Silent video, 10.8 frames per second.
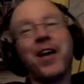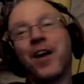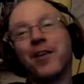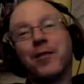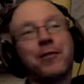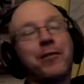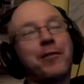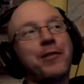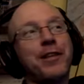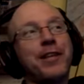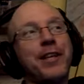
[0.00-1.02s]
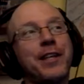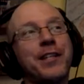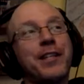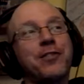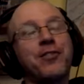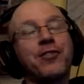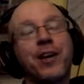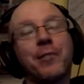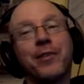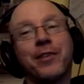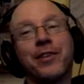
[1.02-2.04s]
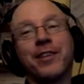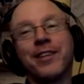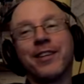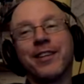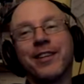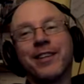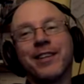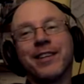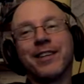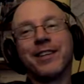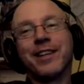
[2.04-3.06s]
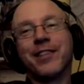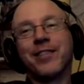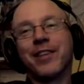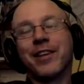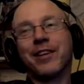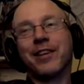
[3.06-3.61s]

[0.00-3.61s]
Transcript: well, it does happen over there.